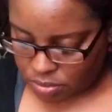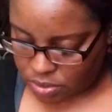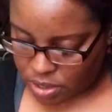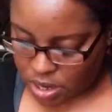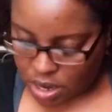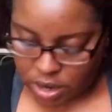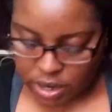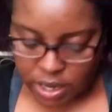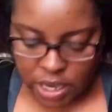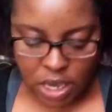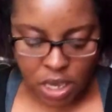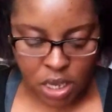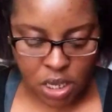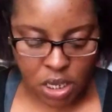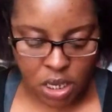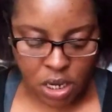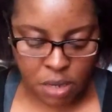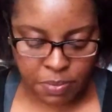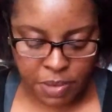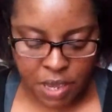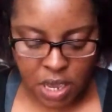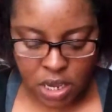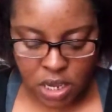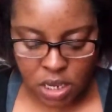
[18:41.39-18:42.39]
Now I can't
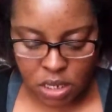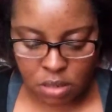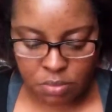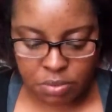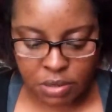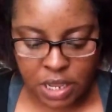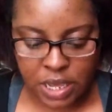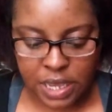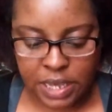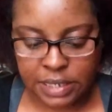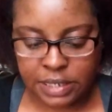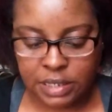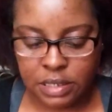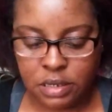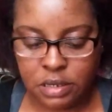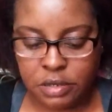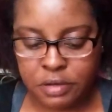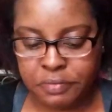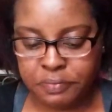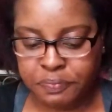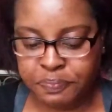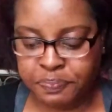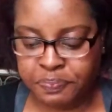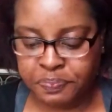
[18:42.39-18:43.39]
get it back in the
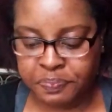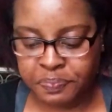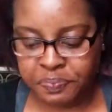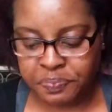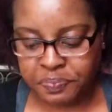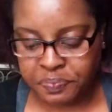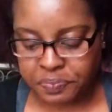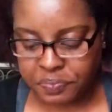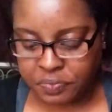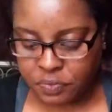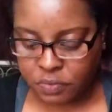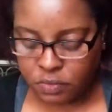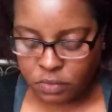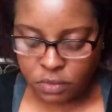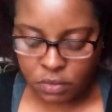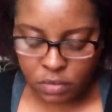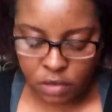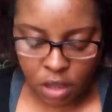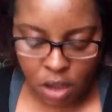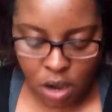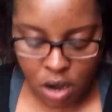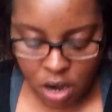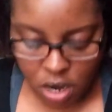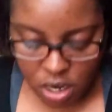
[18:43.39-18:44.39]
plastic.
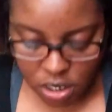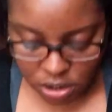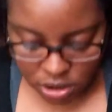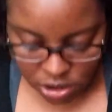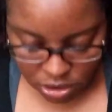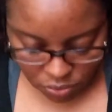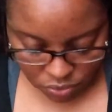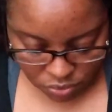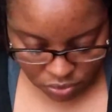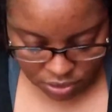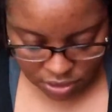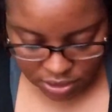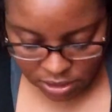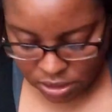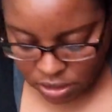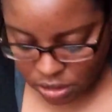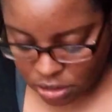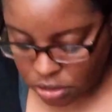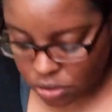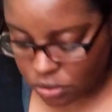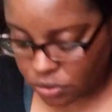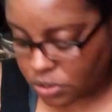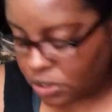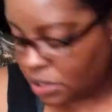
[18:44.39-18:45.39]
Alright, so we'll
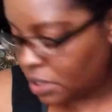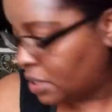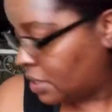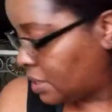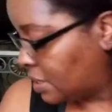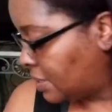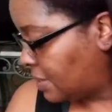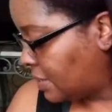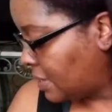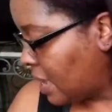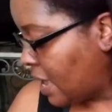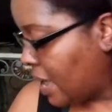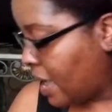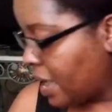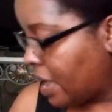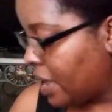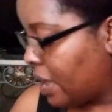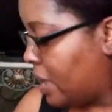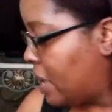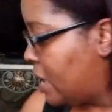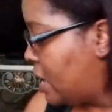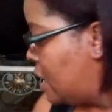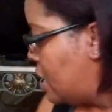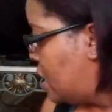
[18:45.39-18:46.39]
set those to the
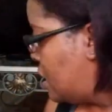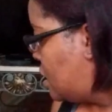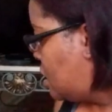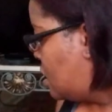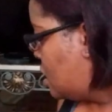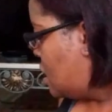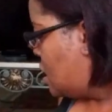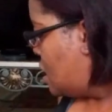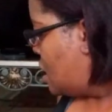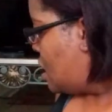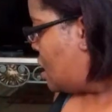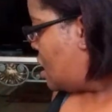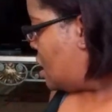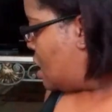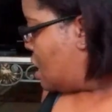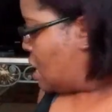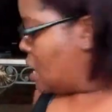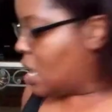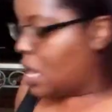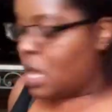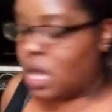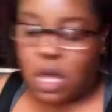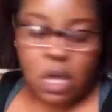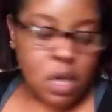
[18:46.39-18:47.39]
side.
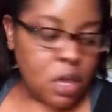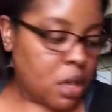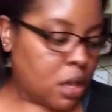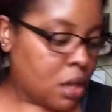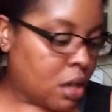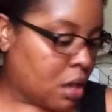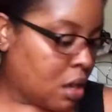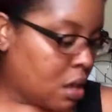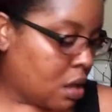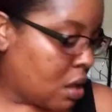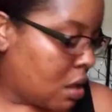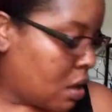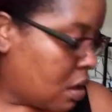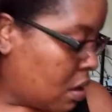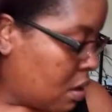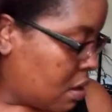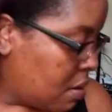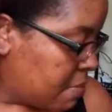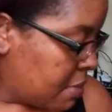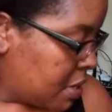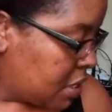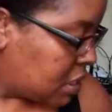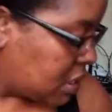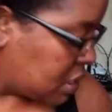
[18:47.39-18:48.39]

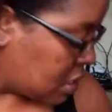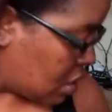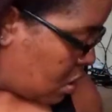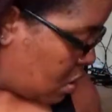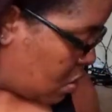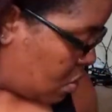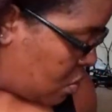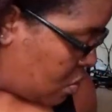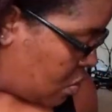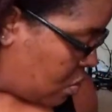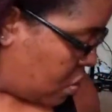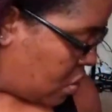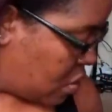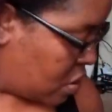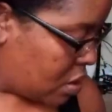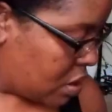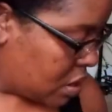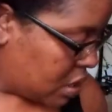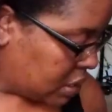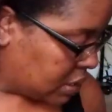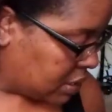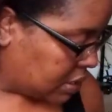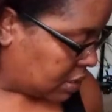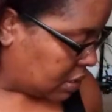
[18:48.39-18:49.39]
Um, so,
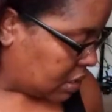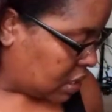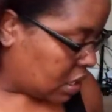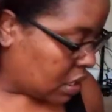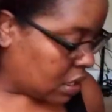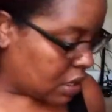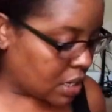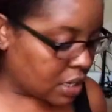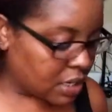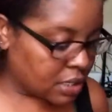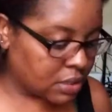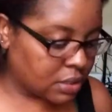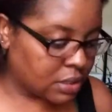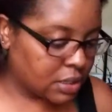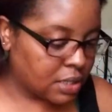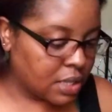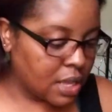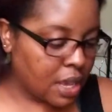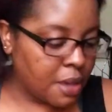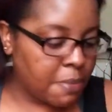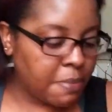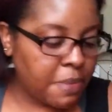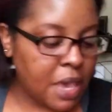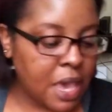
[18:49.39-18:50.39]
let's see. That's
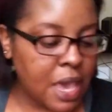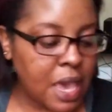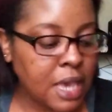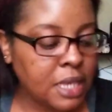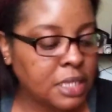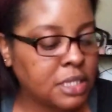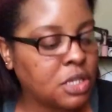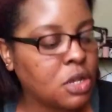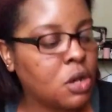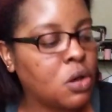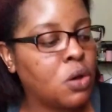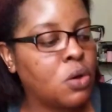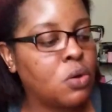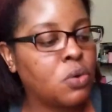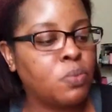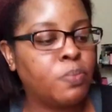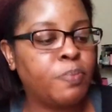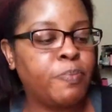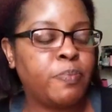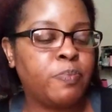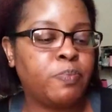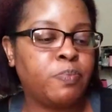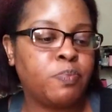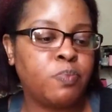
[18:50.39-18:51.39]
that bag.
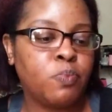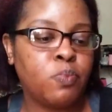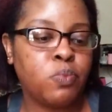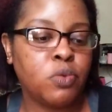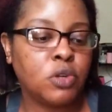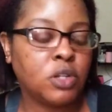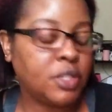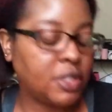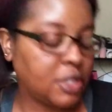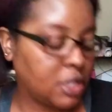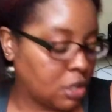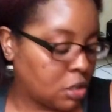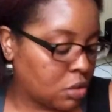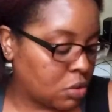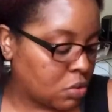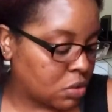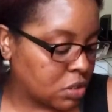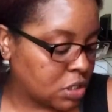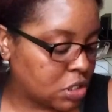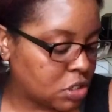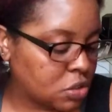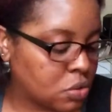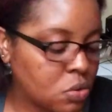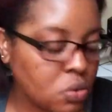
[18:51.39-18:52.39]
So, we're still
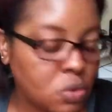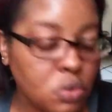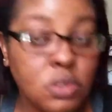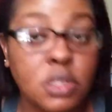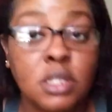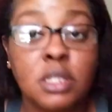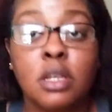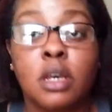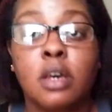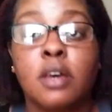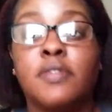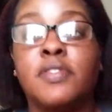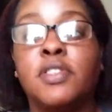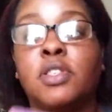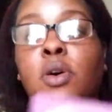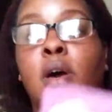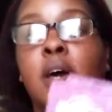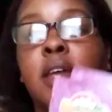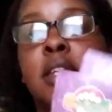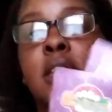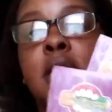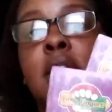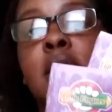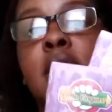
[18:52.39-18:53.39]
on school stuff. So,
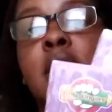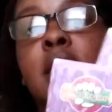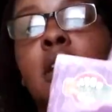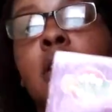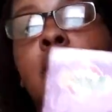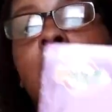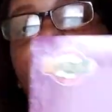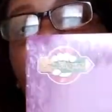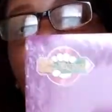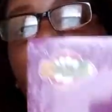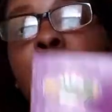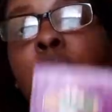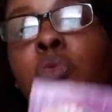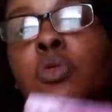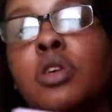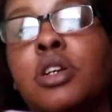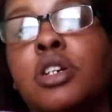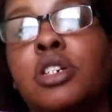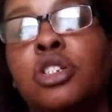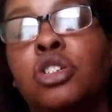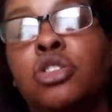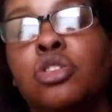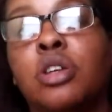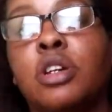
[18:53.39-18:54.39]
I did get her some more
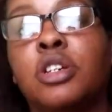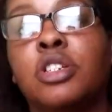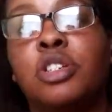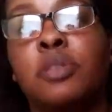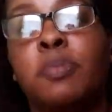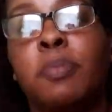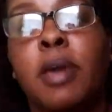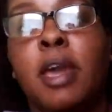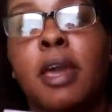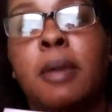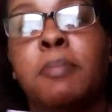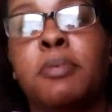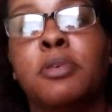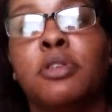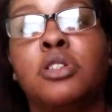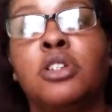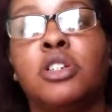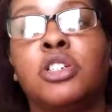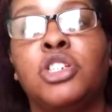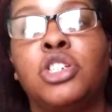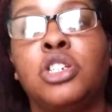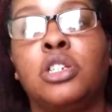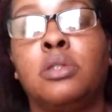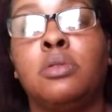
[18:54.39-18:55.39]
construction paper
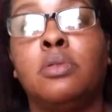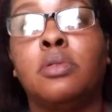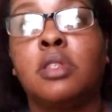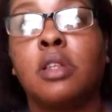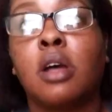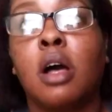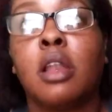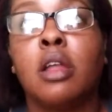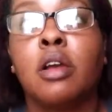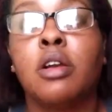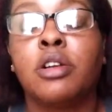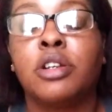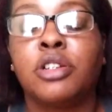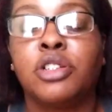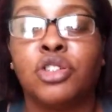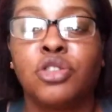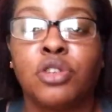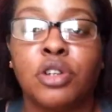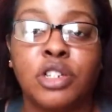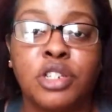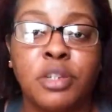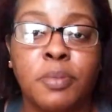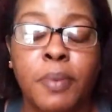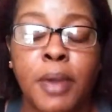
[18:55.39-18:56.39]
because she used all of her
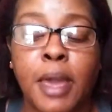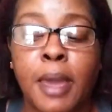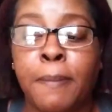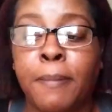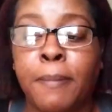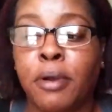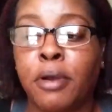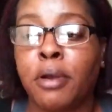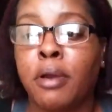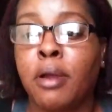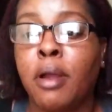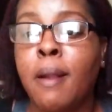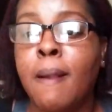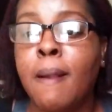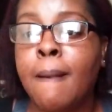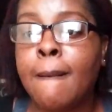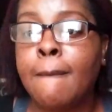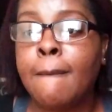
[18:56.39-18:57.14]
construction paper.